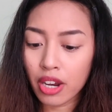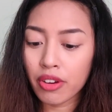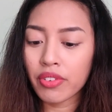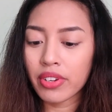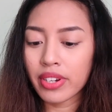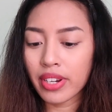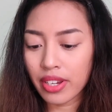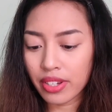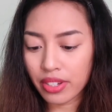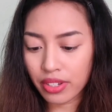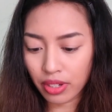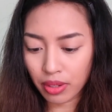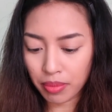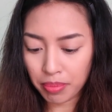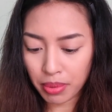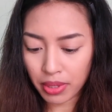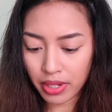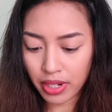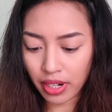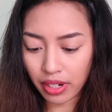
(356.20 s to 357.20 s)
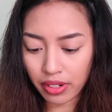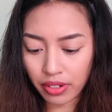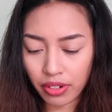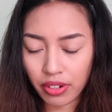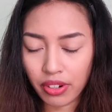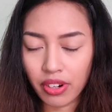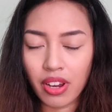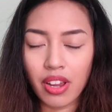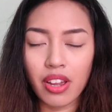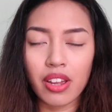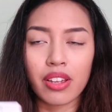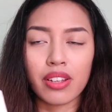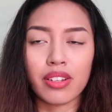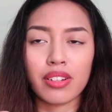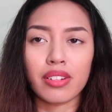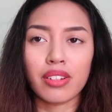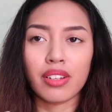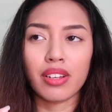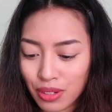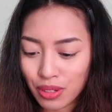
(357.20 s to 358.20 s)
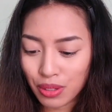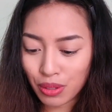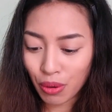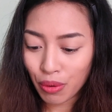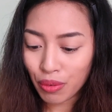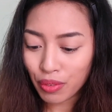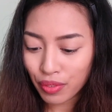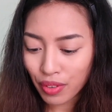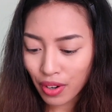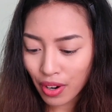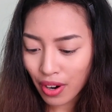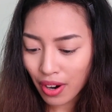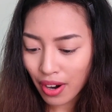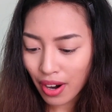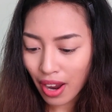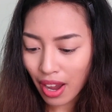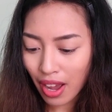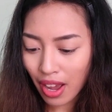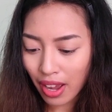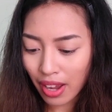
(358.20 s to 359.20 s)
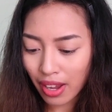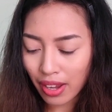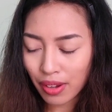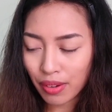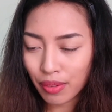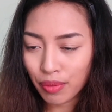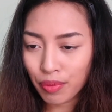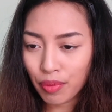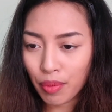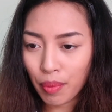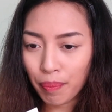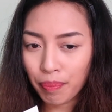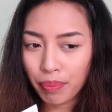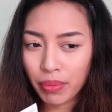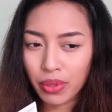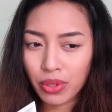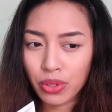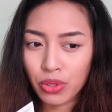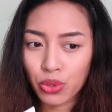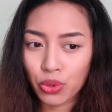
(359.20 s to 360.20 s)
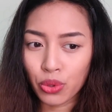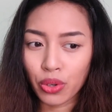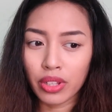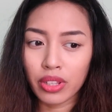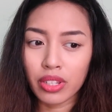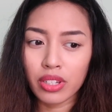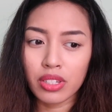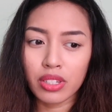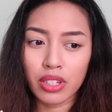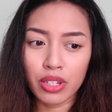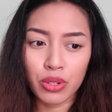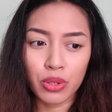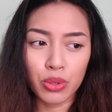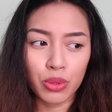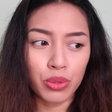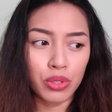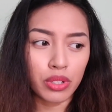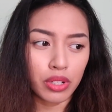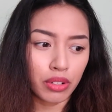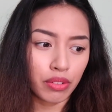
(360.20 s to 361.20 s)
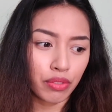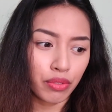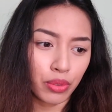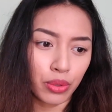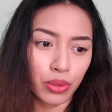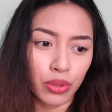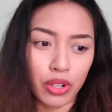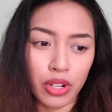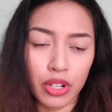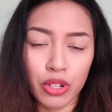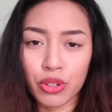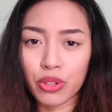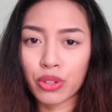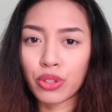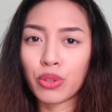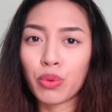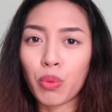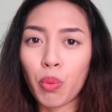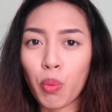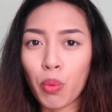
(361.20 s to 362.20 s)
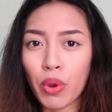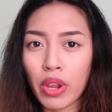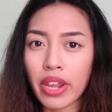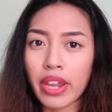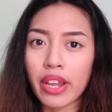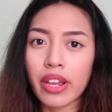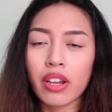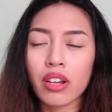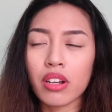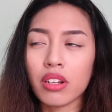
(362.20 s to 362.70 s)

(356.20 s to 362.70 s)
everyday sun protector and so far I've been enjoying this. I used it for a good week,